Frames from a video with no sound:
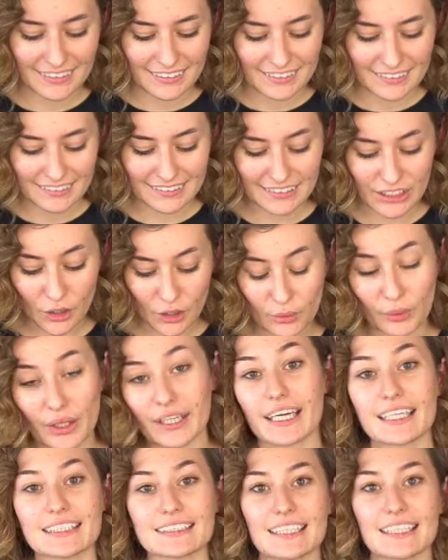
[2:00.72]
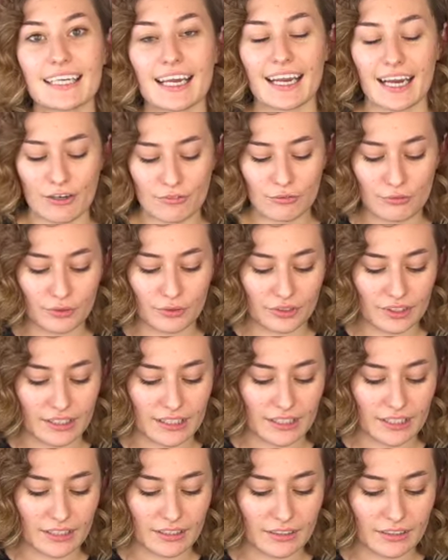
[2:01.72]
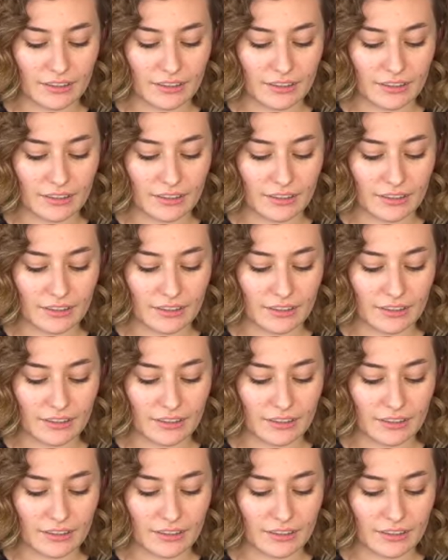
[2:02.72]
So like I said, I have really